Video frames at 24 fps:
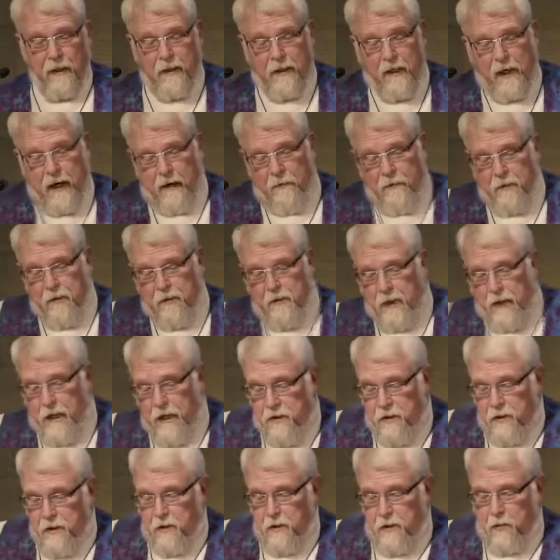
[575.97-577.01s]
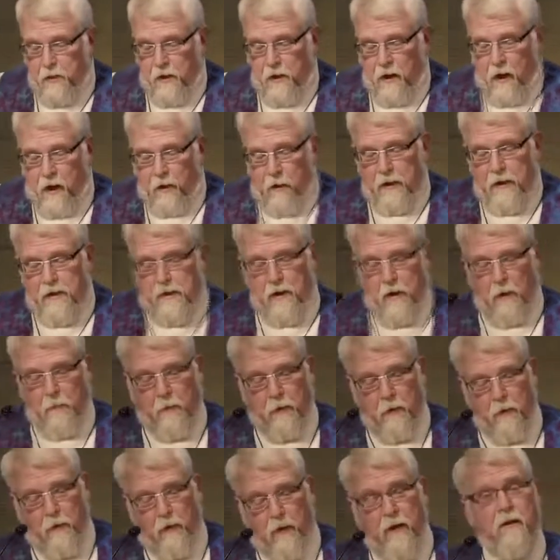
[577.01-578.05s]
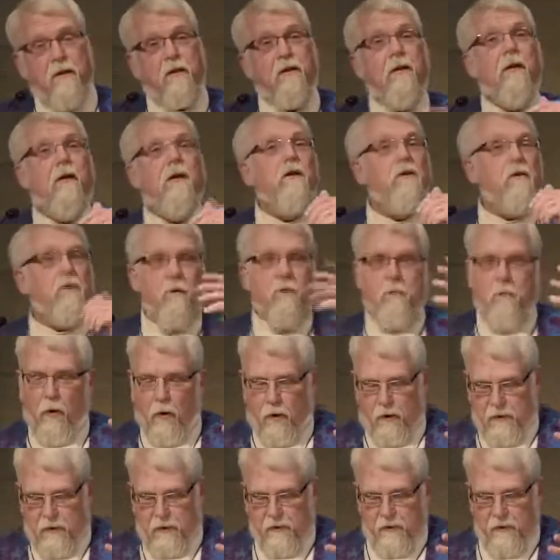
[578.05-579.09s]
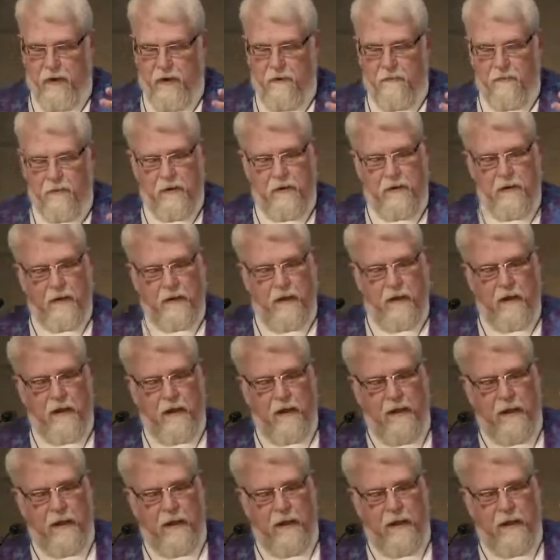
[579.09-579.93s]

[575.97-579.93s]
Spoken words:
Their conversations would always open with, "Good morning, Reverend."